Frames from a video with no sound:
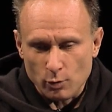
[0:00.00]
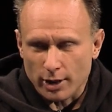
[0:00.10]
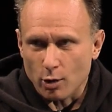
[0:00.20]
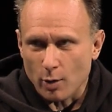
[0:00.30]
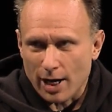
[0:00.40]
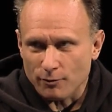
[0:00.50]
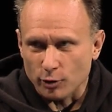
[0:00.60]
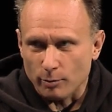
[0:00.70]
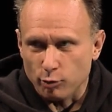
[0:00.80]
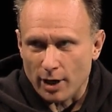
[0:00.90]
wanted to go after
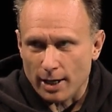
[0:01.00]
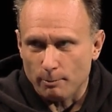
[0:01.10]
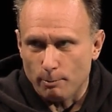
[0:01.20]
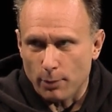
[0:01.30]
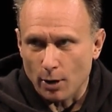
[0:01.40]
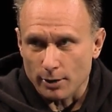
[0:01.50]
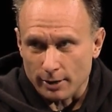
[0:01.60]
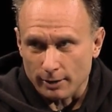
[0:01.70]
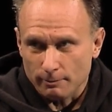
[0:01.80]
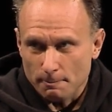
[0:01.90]
it, Brad
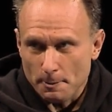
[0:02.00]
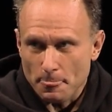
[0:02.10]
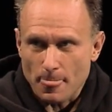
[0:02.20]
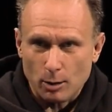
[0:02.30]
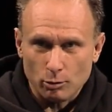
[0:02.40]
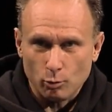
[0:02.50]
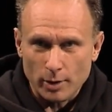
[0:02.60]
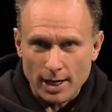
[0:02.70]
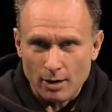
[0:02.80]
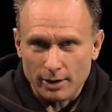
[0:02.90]
Barton
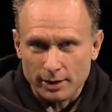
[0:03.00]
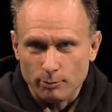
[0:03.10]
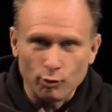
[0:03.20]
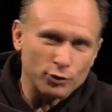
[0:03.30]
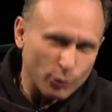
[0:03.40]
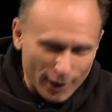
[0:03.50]
went out and he broke the